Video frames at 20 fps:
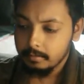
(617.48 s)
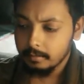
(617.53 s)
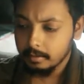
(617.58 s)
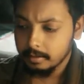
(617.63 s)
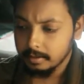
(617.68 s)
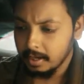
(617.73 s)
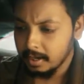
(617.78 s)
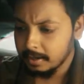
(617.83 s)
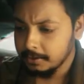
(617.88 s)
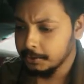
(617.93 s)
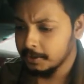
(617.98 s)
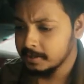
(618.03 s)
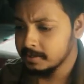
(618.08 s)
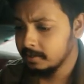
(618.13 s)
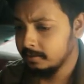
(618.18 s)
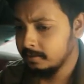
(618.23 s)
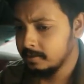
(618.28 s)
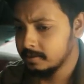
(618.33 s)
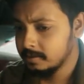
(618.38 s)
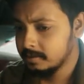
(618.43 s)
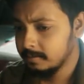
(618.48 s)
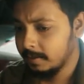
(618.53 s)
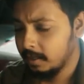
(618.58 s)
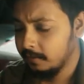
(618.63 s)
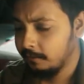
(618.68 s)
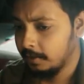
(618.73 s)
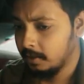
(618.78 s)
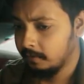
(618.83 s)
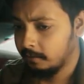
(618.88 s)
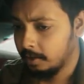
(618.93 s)
yeah you can see this is the
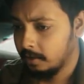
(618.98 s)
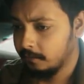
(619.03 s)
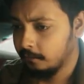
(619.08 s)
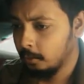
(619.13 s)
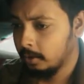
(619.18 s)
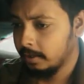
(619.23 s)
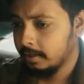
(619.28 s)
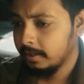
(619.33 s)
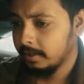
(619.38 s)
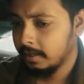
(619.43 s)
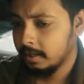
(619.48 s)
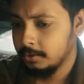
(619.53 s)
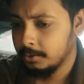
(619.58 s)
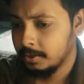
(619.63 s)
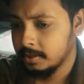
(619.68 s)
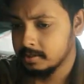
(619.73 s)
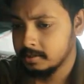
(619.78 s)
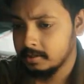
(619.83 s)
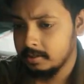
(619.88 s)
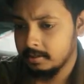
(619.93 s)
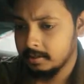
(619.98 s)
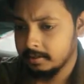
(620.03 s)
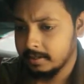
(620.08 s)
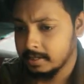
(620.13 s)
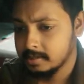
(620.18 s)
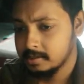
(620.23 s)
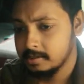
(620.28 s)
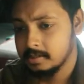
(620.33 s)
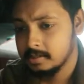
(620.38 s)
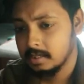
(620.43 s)
benefit of undervolting and you can see the
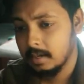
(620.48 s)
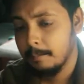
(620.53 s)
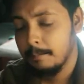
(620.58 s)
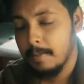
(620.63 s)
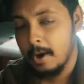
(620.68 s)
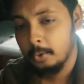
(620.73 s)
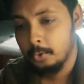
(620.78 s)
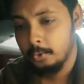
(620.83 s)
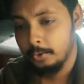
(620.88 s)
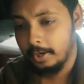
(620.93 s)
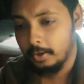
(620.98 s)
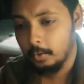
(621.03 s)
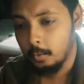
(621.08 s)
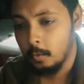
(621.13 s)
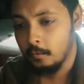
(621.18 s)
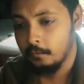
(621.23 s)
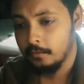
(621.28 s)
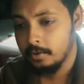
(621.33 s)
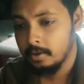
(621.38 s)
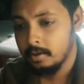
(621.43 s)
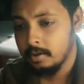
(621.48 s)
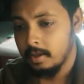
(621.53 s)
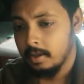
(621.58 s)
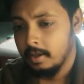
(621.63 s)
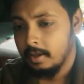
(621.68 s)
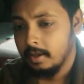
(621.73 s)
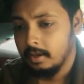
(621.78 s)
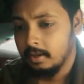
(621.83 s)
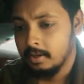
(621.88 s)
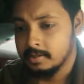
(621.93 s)
test is about to get over
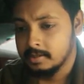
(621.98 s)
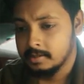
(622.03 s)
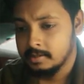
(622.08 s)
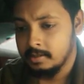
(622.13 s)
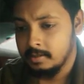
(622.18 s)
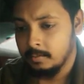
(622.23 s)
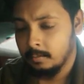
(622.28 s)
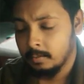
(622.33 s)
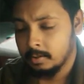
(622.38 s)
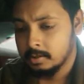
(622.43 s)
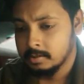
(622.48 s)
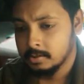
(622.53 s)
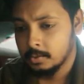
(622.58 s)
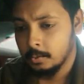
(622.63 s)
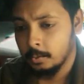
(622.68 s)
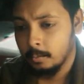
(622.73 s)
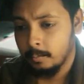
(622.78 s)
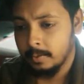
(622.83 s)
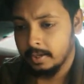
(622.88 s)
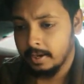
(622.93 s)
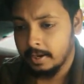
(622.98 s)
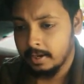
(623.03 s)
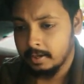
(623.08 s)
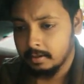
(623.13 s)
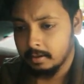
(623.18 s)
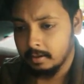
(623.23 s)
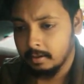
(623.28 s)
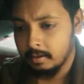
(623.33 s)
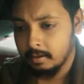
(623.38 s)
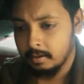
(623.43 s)
let's see what score we
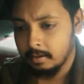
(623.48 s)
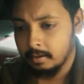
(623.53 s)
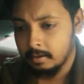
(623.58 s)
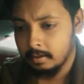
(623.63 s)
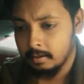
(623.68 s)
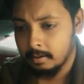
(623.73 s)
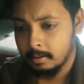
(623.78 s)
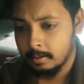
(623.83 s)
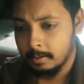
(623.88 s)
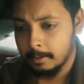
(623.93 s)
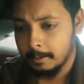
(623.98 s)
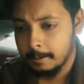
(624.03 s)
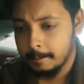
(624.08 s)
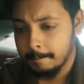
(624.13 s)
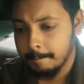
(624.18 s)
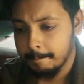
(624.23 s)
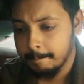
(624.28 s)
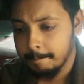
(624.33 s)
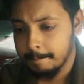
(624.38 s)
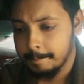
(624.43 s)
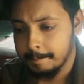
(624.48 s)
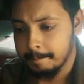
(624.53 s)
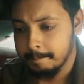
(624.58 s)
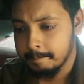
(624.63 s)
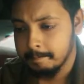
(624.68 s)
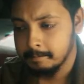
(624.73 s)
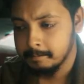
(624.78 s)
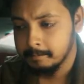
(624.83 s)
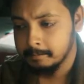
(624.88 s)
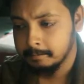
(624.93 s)
get
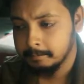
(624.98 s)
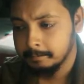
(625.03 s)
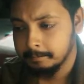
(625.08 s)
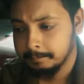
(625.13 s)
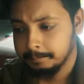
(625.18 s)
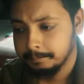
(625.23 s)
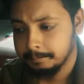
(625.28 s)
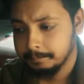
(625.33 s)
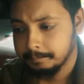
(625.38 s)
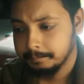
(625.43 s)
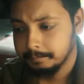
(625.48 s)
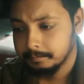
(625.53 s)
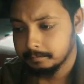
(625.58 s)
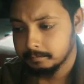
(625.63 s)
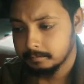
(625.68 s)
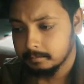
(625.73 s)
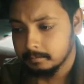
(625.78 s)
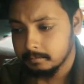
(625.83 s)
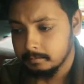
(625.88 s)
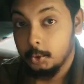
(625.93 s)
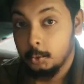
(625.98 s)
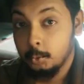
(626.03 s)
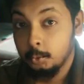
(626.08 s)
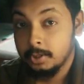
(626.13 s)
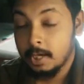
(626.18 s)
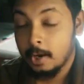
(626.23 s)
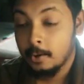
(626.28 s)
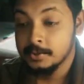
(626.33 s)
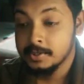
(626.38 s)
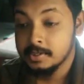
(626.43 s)
um
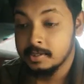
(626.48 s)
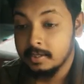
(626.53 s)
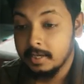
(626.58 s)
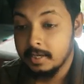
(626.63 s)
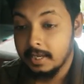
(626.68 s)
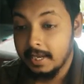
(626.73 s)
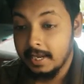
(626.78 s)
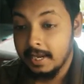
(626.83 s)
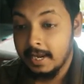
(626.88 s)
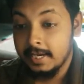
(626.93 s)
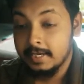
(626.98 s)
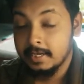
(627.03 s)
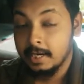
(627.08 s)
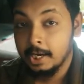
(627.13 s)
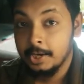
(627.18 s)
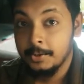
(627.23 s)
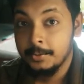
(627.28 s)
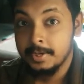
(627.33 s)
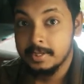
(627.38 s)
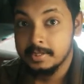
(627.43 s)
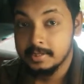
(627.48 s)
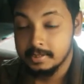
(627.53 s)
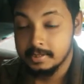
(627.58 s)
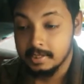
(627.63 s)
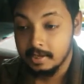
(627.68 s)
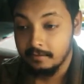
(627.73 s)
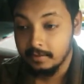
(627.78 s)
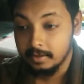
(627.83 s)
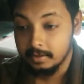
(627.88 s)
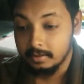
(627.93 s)

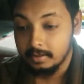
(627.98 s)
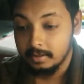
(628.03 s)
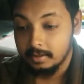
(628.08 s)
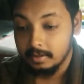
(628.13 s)
2807